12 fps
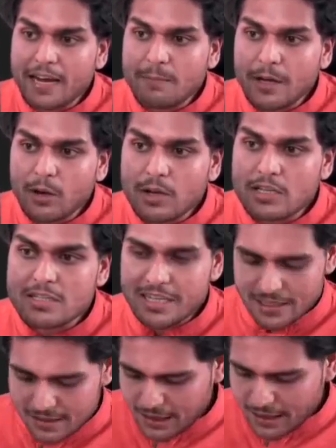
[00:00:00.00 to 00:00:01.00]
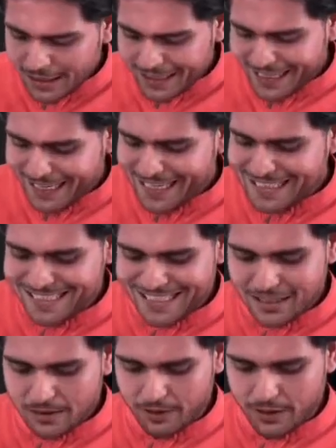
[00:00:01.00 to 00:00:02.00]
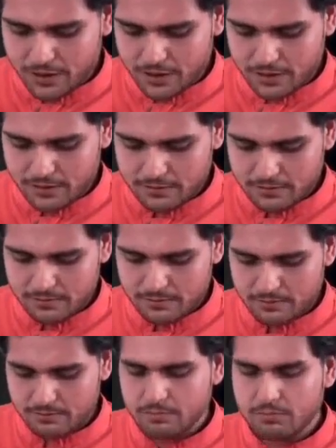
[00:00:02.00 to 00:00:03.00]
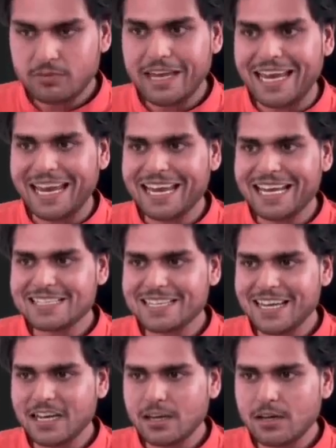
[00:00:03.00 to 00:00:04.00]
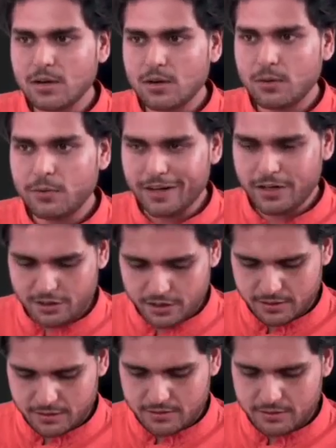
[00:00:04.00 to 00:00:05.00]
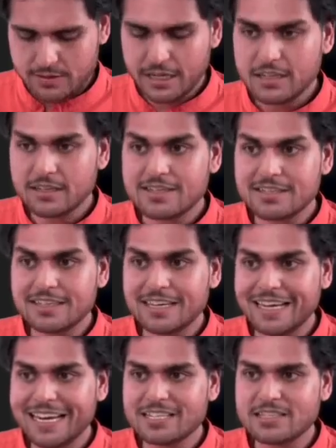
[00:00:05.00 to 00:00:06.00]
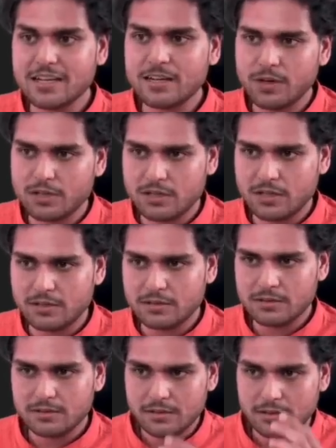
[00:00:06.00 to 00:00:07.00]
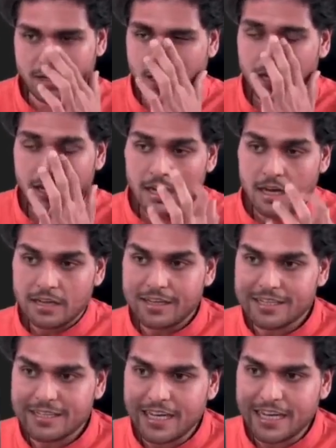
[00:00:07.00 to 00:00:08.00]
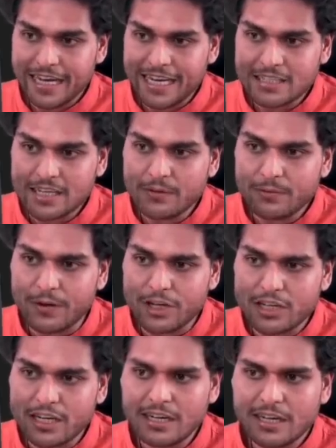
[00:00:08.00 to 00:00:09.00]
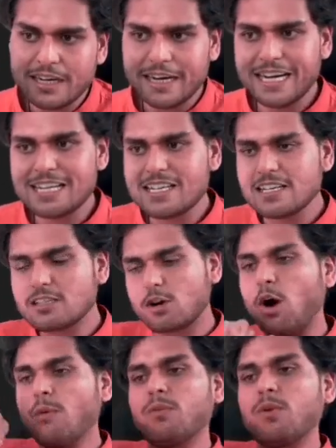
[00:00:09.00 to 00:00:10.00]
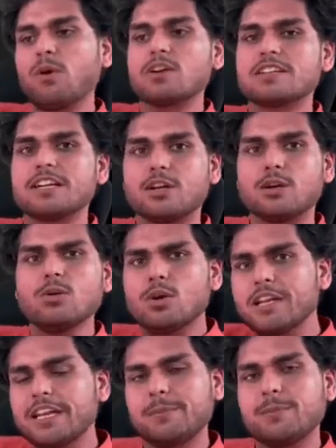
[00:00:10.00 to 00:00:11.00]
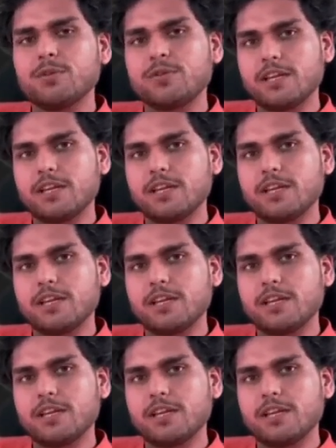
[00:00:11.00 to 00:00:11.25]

Because this is a async function. Async function, right? This is a async function. Okay, this is a async function. It just offloads it to libuv.